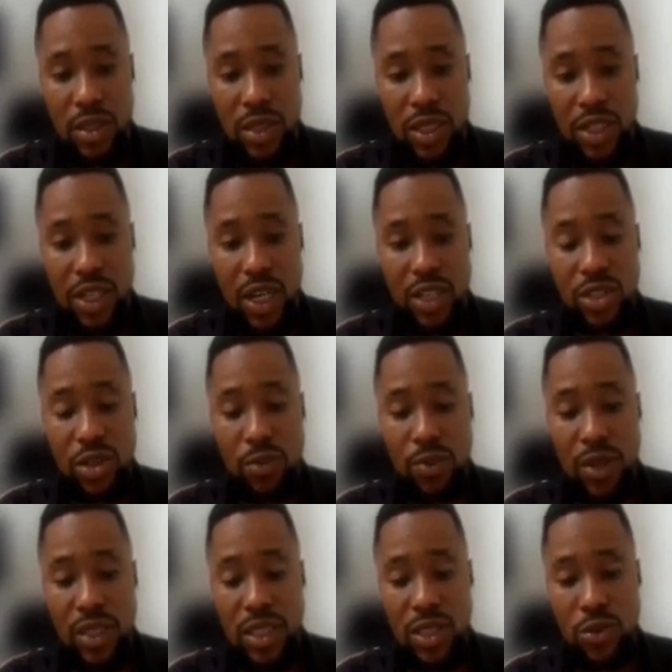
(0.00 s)
The KRS
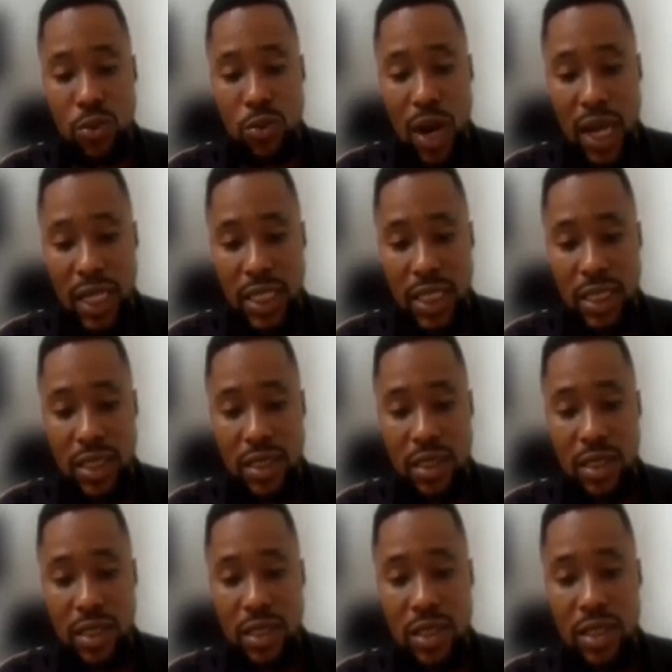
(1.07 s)
complex is wide.
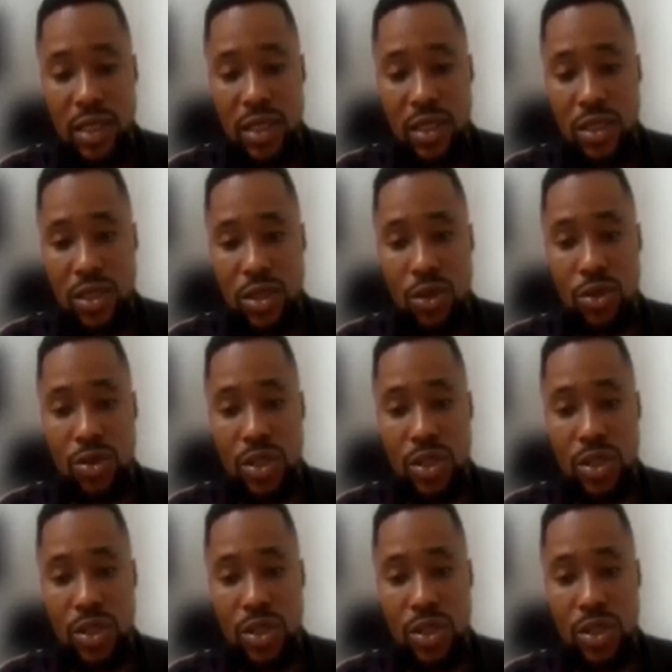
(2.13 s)
So